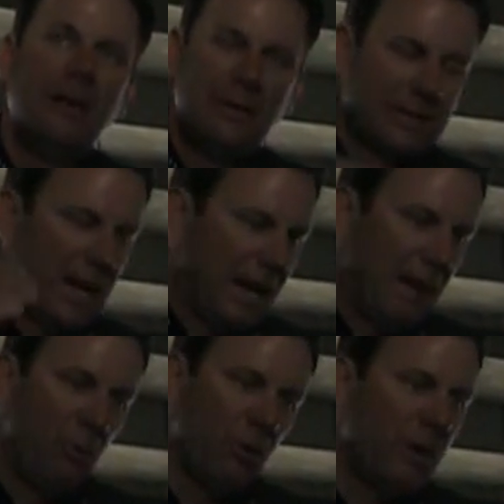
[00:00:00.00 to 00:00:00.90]
If it's got a
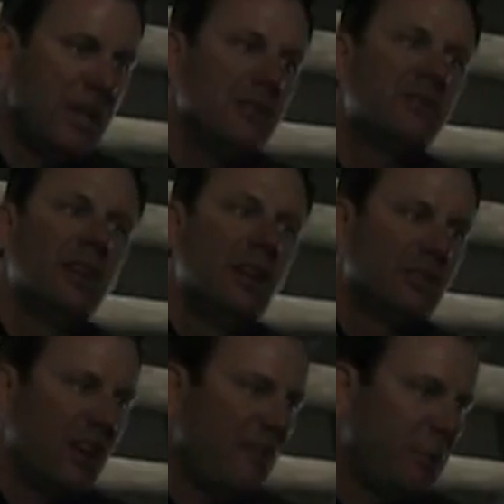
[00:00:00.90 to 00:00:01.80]
lot more weeds,
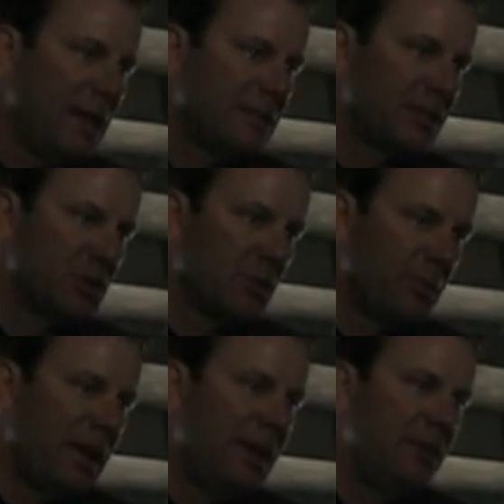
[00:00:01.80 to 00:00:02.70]
soft plastic
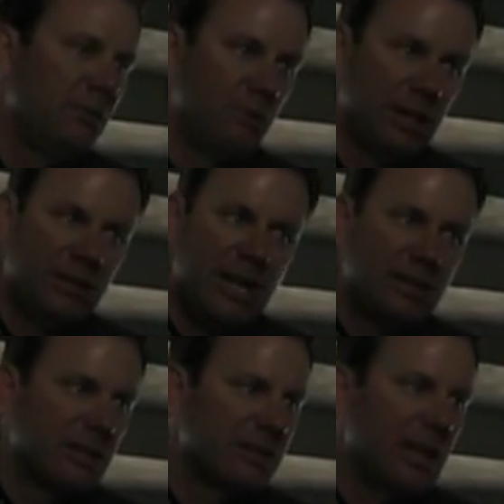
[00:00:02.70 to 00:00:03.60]
jerk bait, rigged
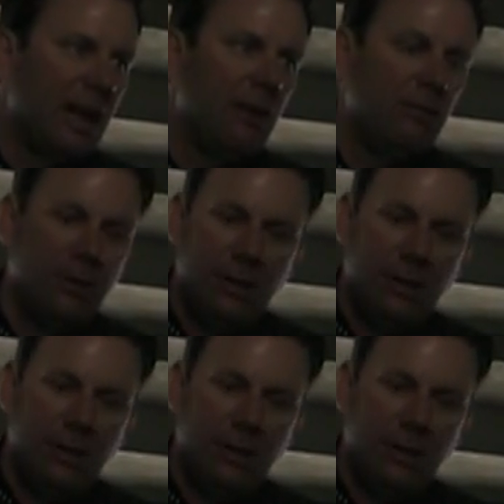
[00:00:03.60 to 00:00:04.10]
Texas style.